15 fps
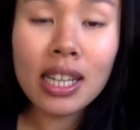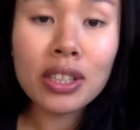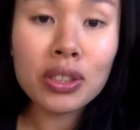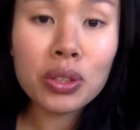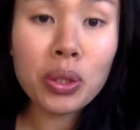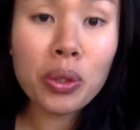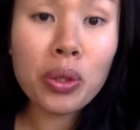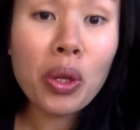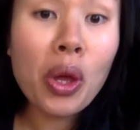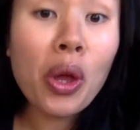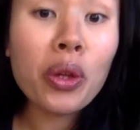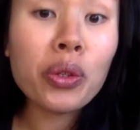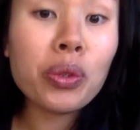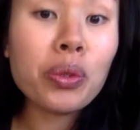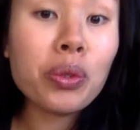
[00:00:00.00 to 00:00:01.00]
So
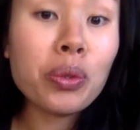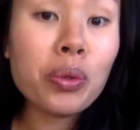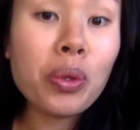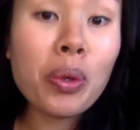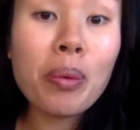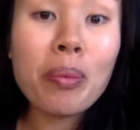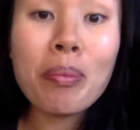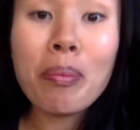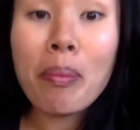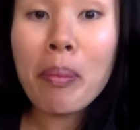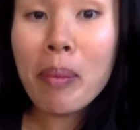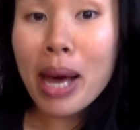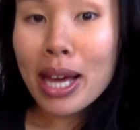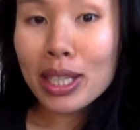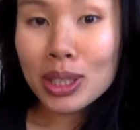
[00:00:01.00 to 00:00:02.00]
you
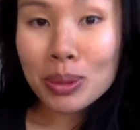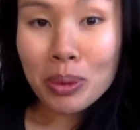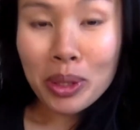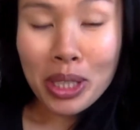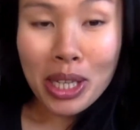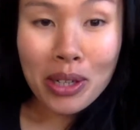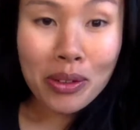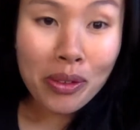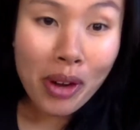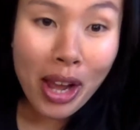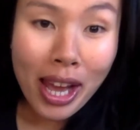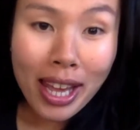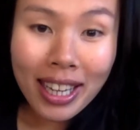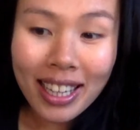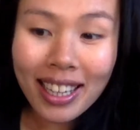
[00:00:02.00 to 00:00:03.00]
might as well get it
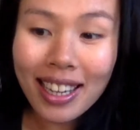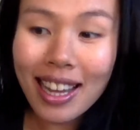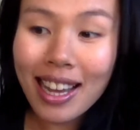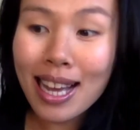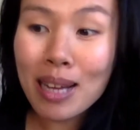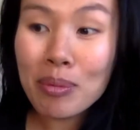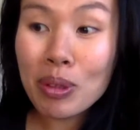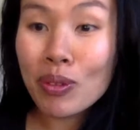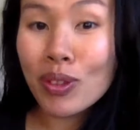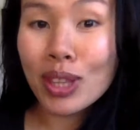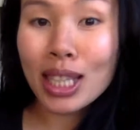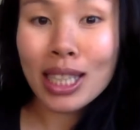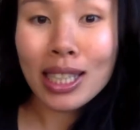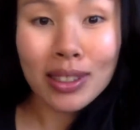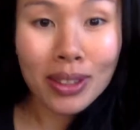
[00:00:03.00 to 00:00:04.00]
right if you're
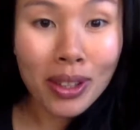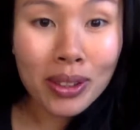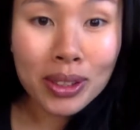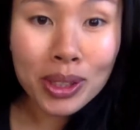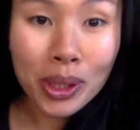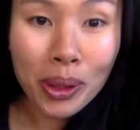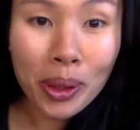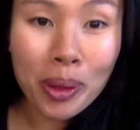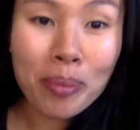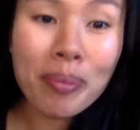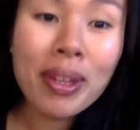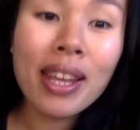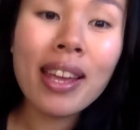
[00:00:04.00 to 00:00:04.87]
thinking long term,